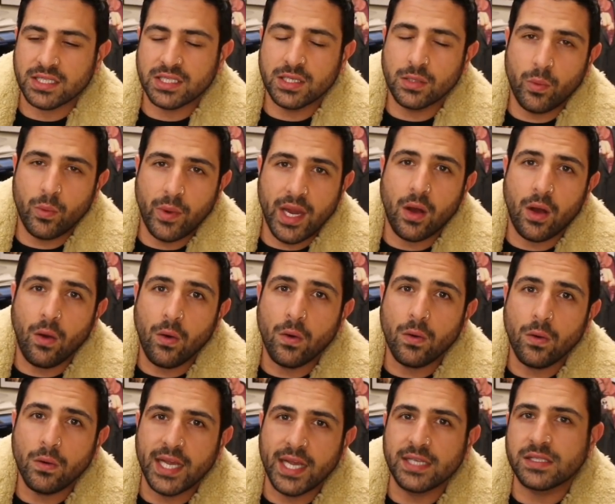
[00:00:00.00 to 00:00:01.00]
So we
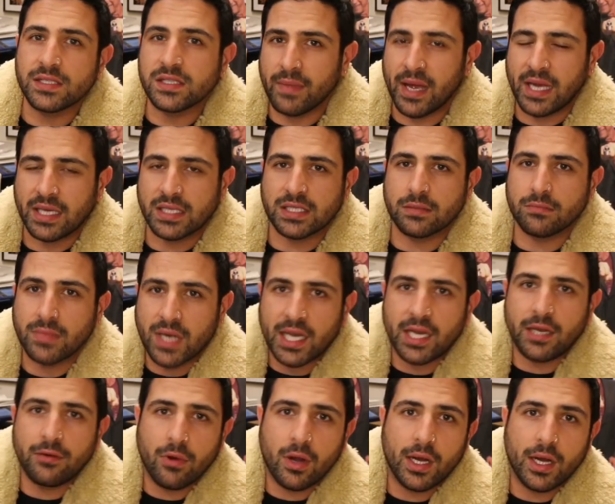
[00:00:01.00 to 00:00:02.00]
all need to make some
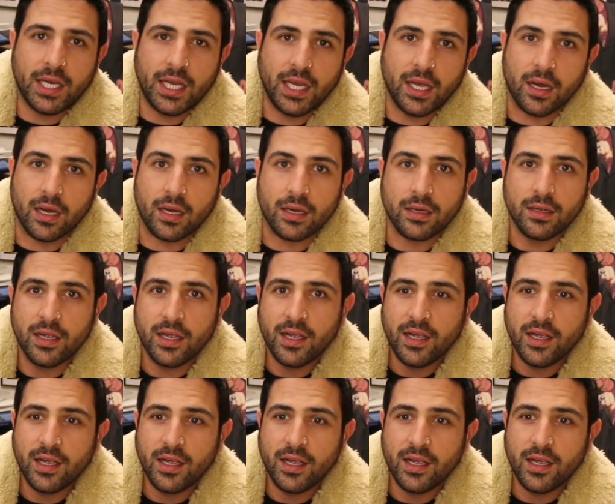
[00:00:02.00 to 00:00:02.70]
money right here.